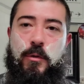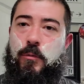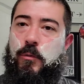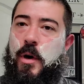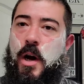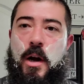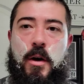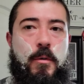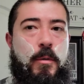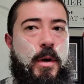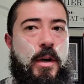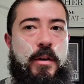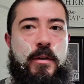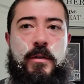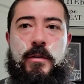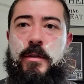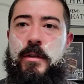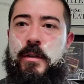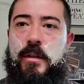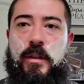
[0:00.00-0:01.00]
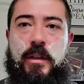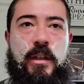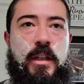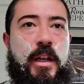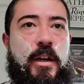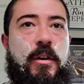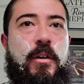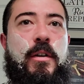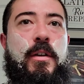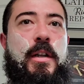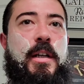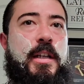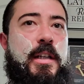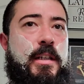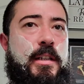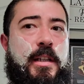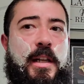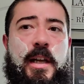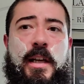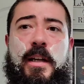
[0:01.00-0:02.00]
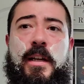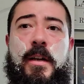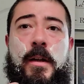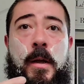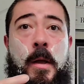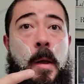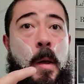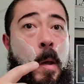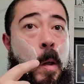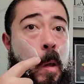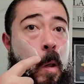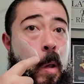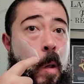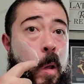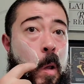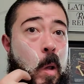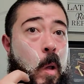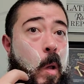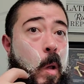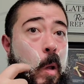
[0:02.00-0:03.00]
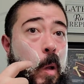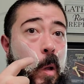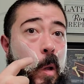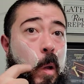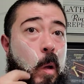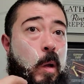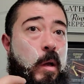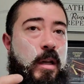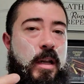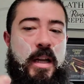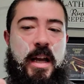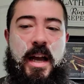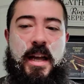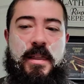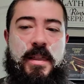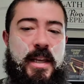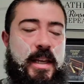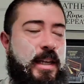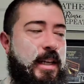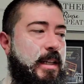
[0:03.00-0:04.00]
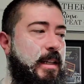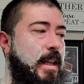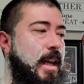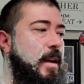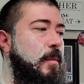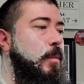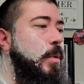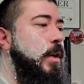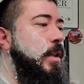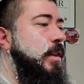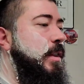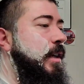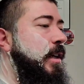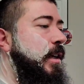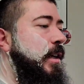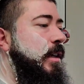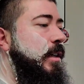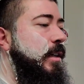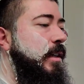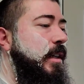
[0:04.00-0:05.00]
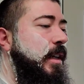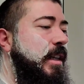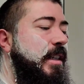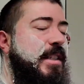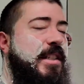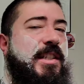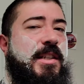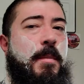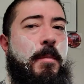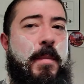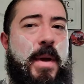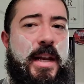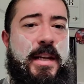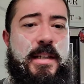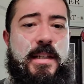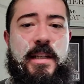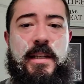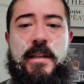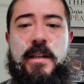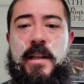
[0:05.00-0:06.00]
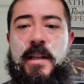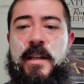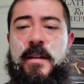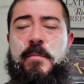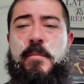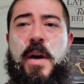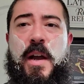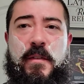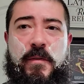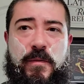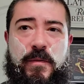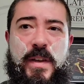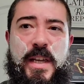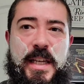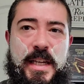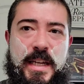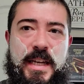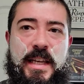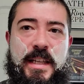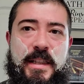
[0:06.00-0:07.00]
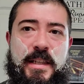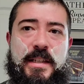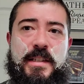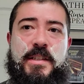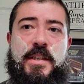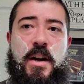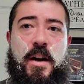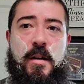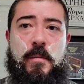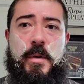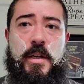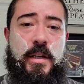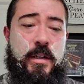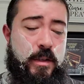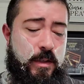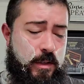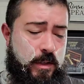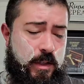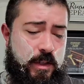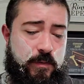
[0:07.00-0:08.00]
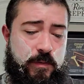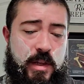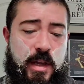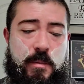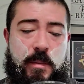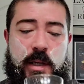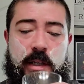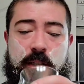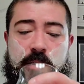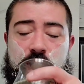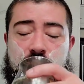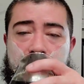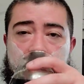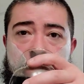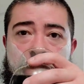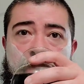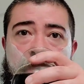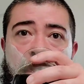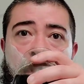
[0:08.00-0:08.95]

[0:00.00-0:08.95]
Rockwell literally, like, I think it, like, put the, it cemented my feet in this hobby, if that makes sense.